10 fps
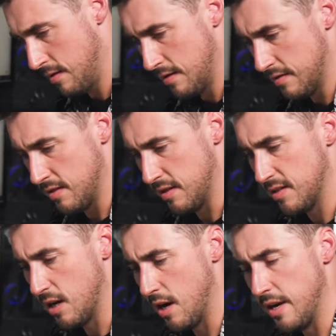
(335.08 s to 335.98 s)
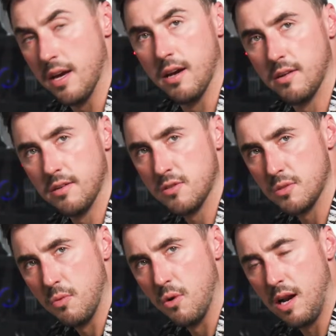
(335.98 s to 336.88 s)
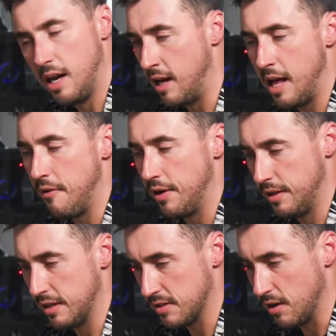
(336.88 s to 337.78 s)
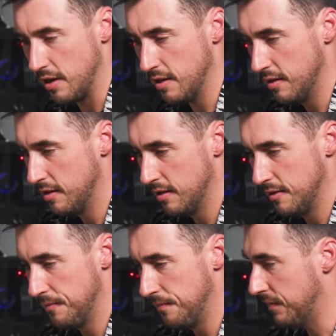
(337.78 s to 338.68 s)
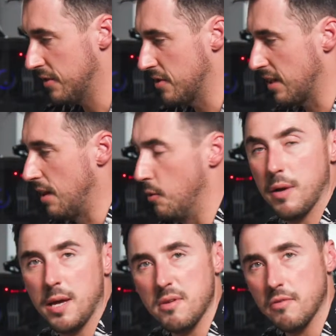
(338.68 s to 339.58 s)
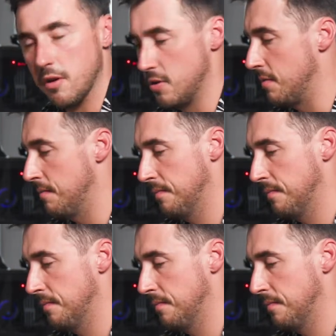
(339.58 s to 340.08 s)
It's a tinier, smaller little area of this guy. It's like a little baby version.